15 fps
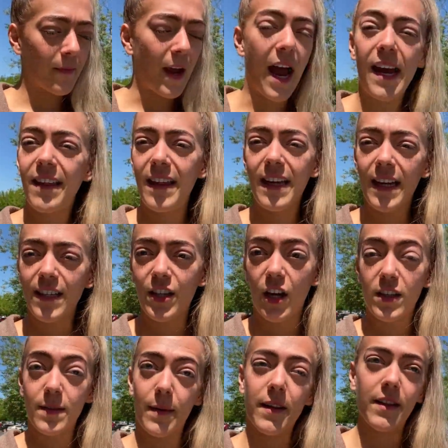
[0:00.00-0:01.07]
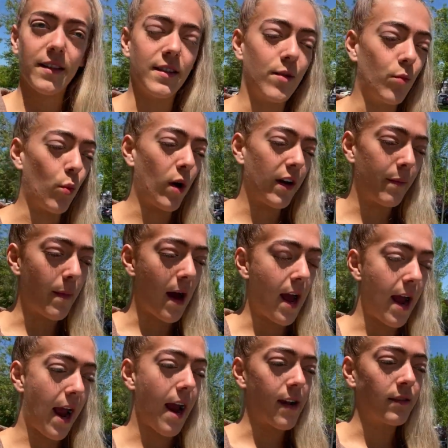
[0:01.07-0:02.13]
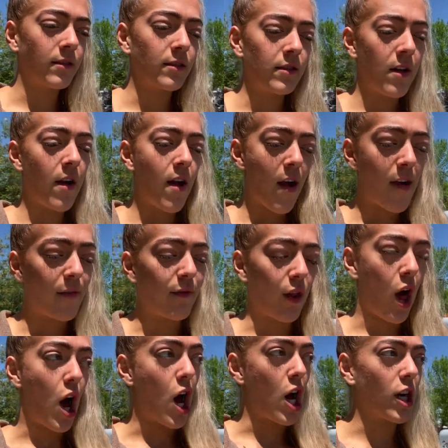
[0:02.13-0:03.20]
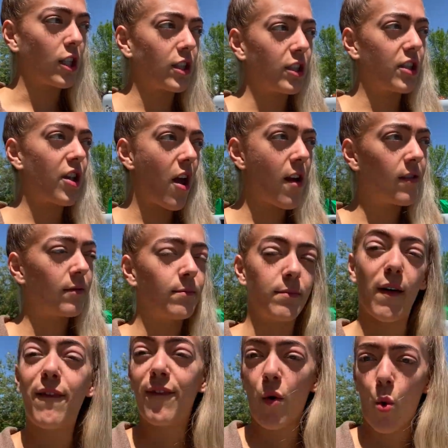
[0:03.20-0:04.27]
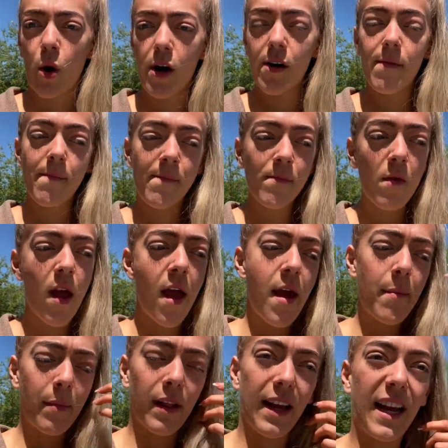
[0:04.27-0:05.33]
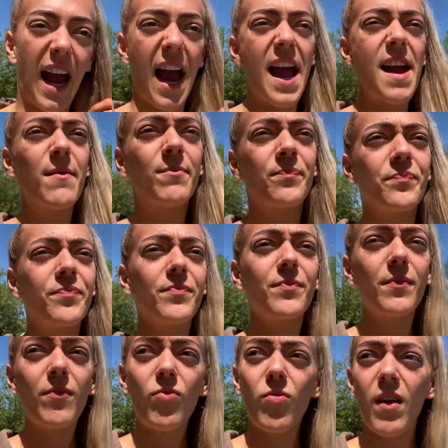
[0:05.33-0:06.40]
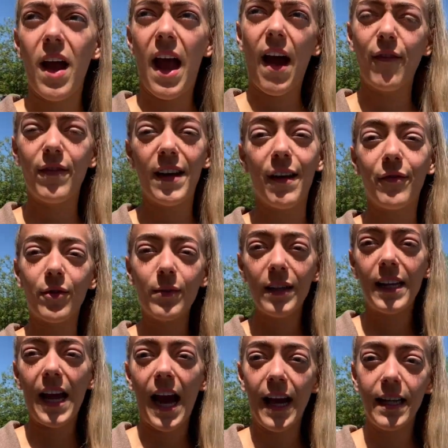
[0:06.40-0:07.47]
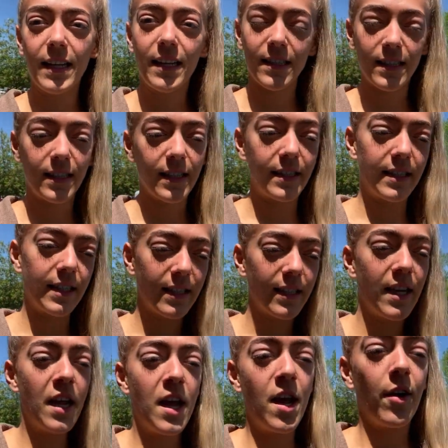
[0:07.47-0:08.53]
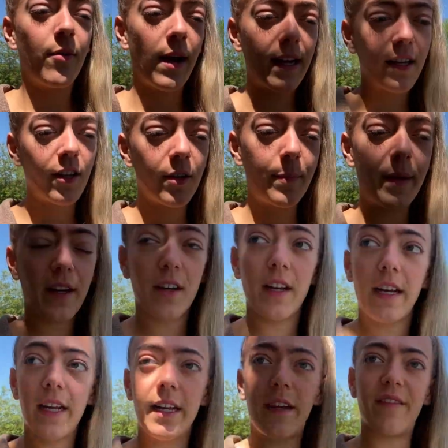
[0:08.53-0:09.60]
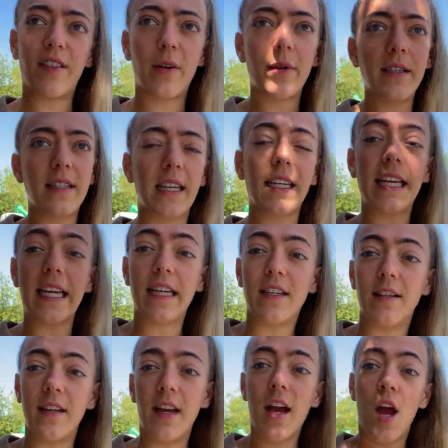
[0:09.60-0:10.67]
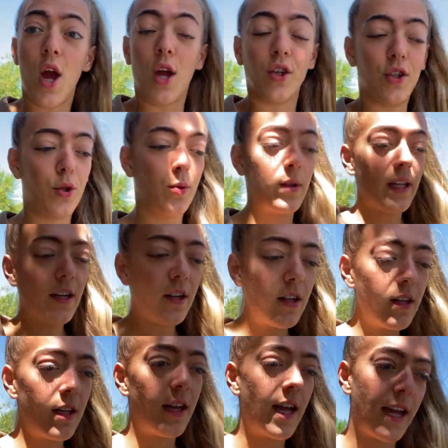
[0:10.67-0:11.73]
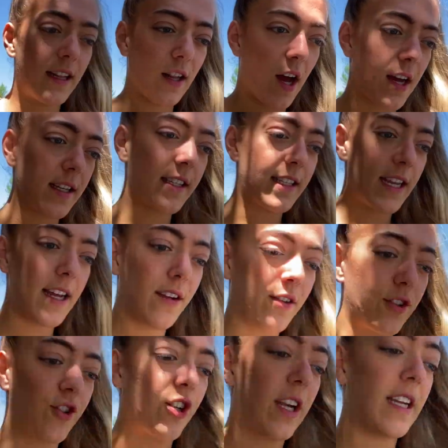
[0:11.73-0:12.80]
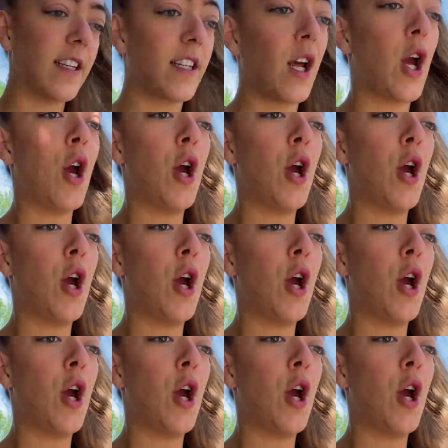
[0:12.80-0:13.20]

I think I talked about this in one of my vlogs before, but like I have never really had a consistent regular period. I've always like eaten too little and lost it, or trained